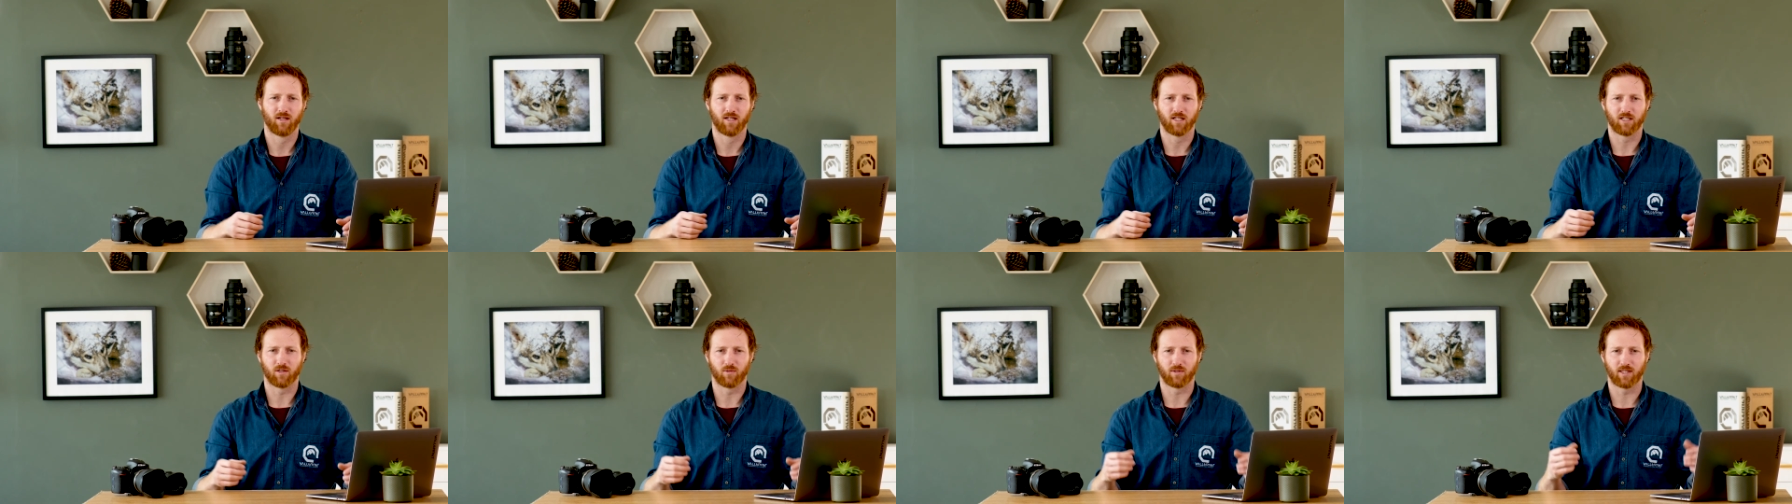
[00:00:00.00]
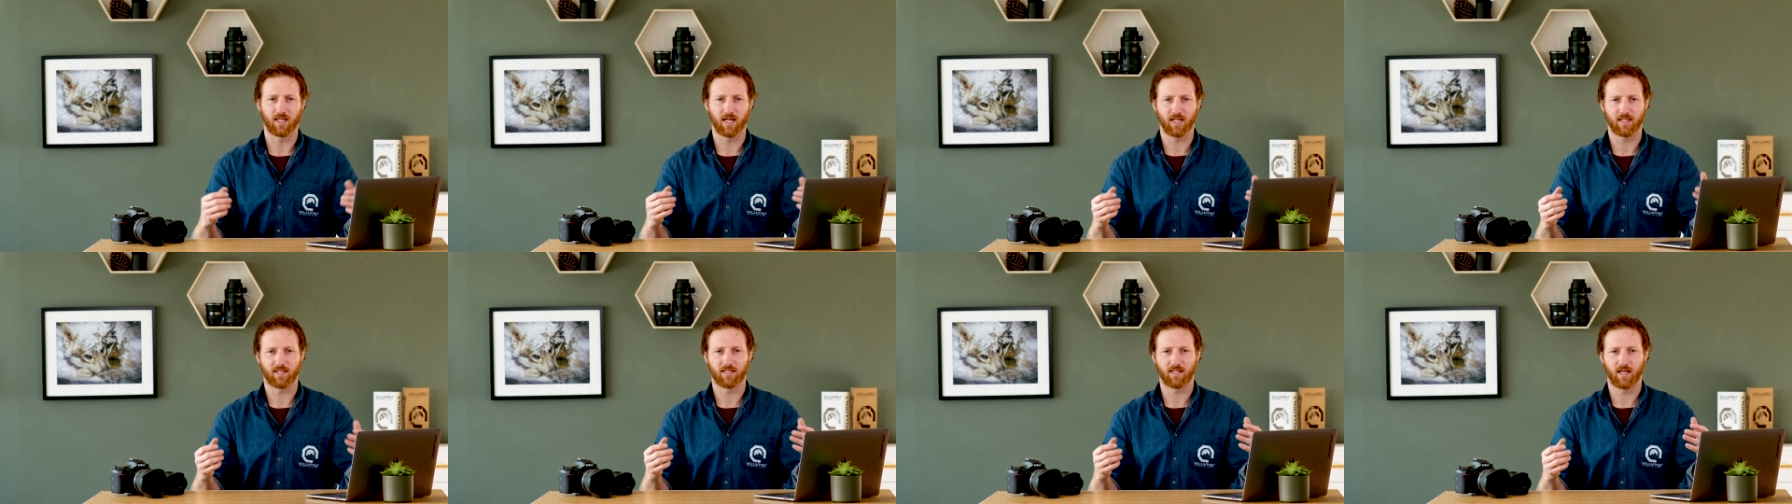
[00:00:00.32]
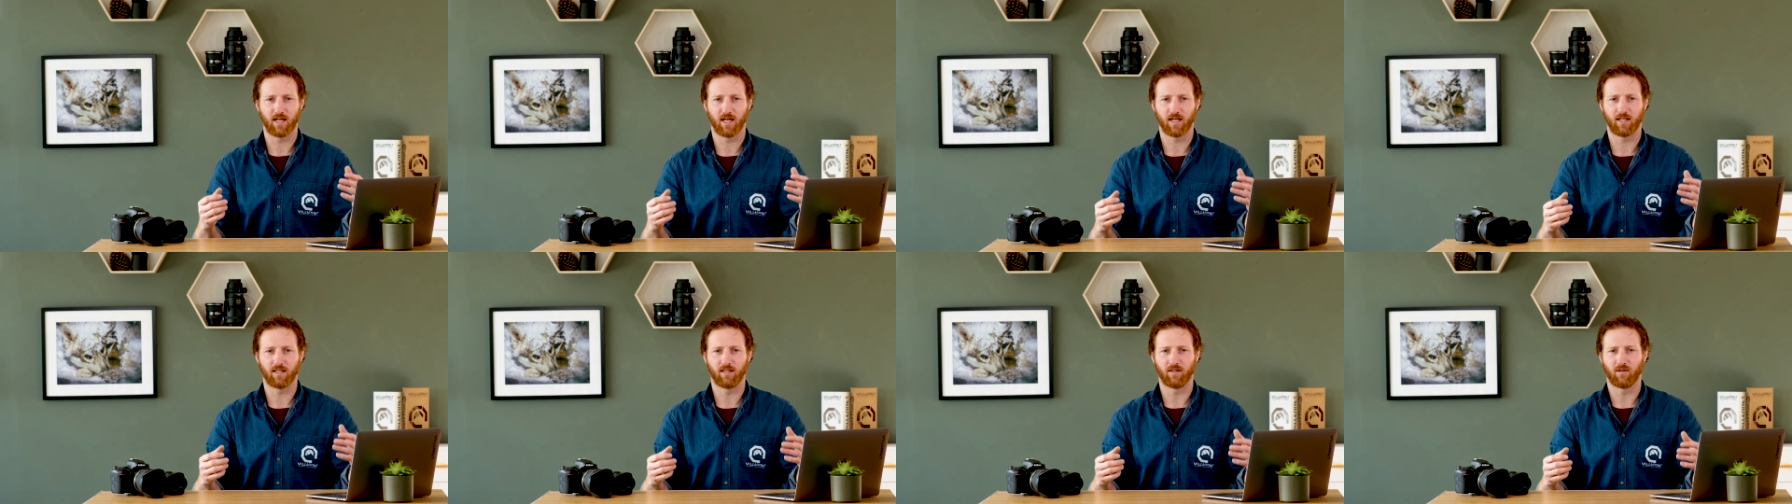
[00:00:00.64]
So with that
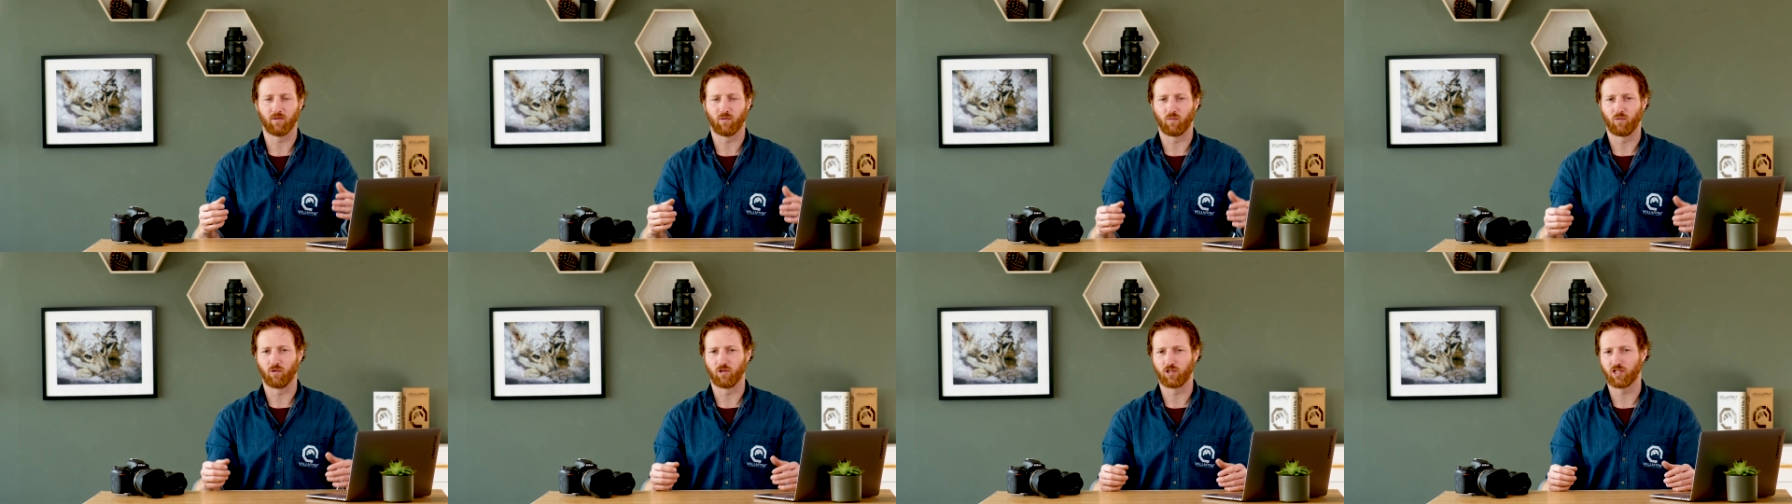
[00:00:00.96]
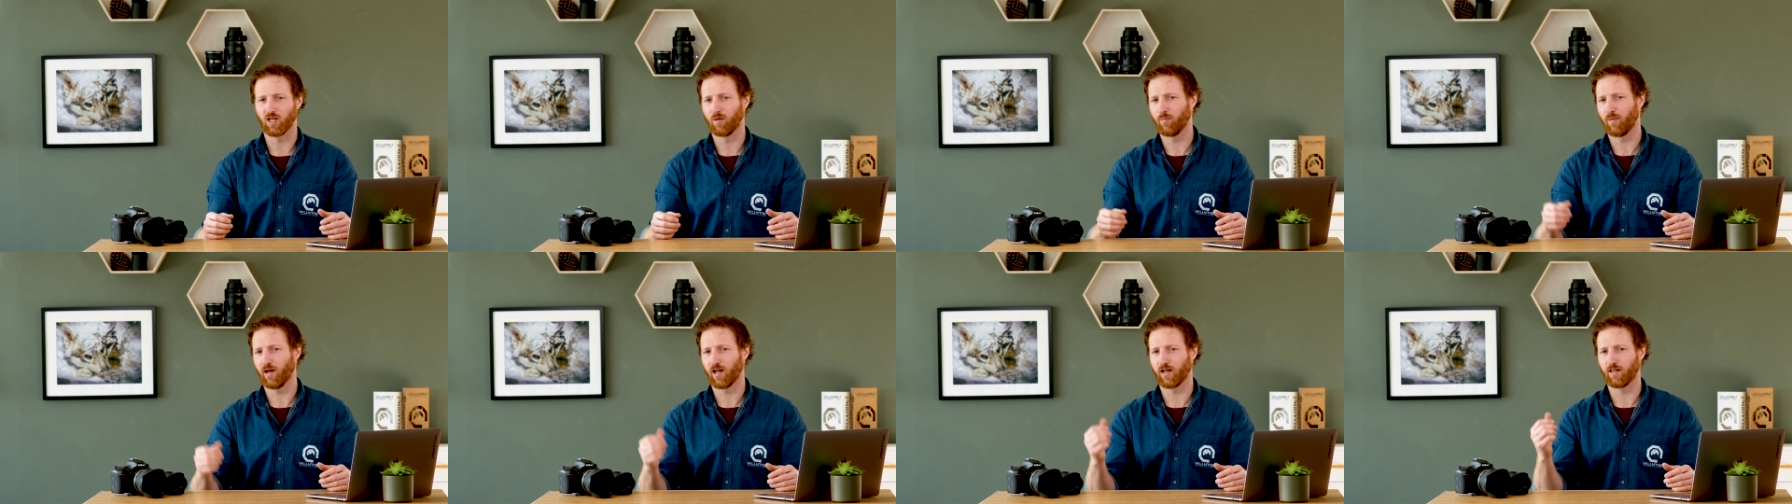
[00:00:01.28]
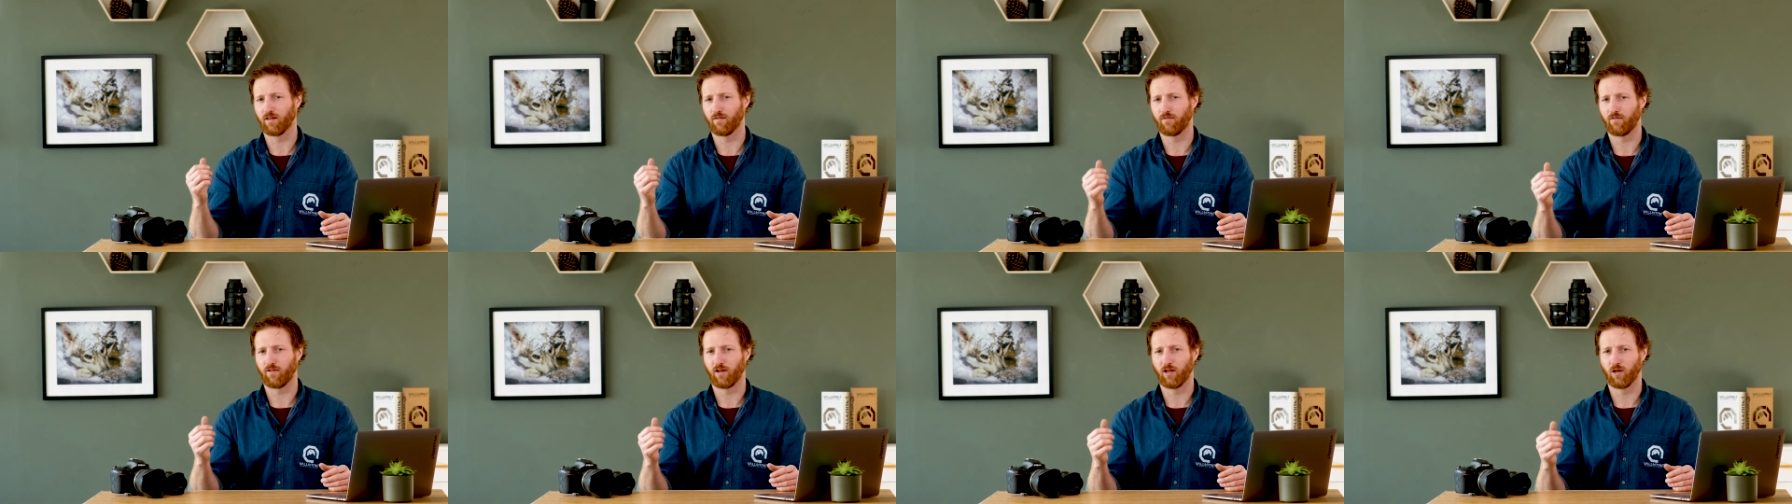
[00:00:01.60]
said, we'll jump out in
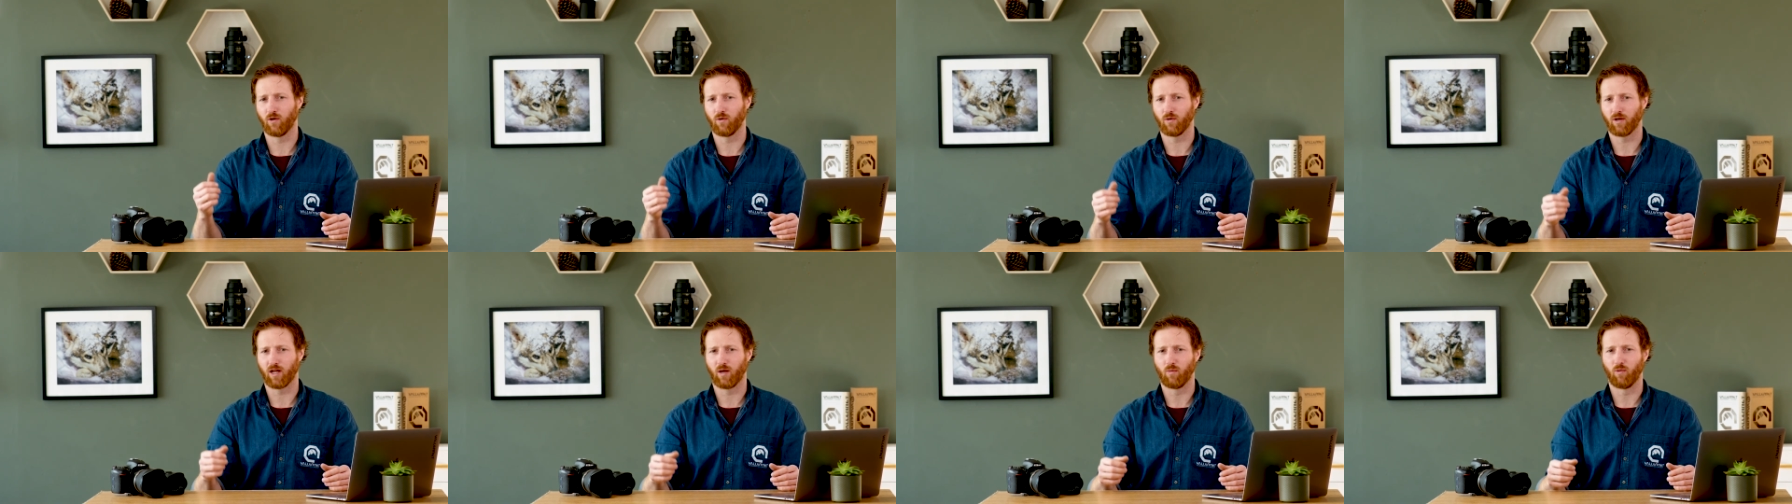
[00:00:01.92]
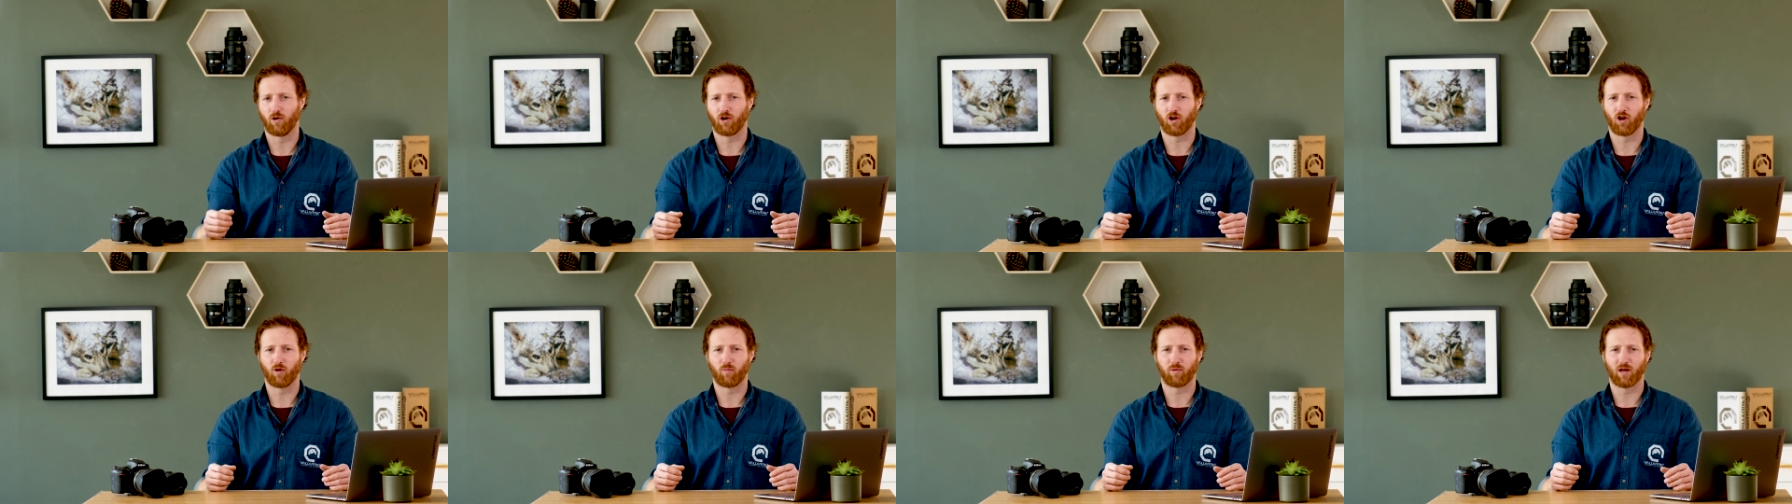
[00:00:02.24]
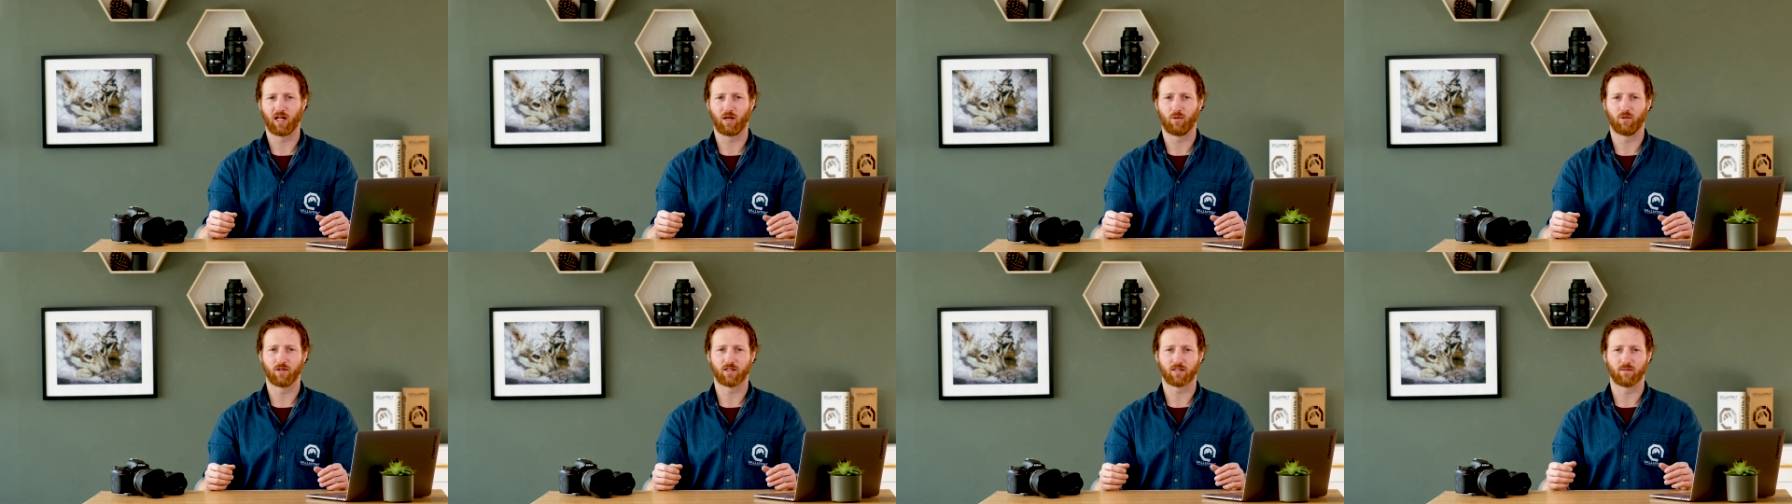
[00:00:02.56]
the field and we'll go
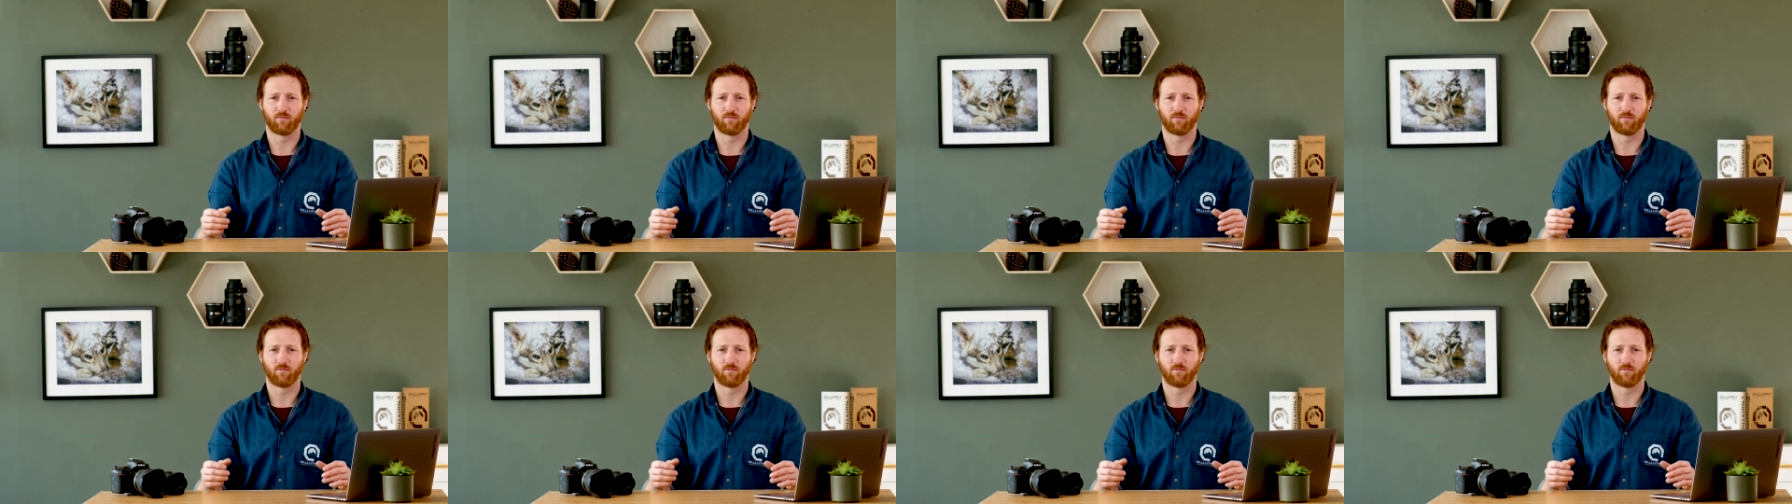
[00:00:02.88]
play with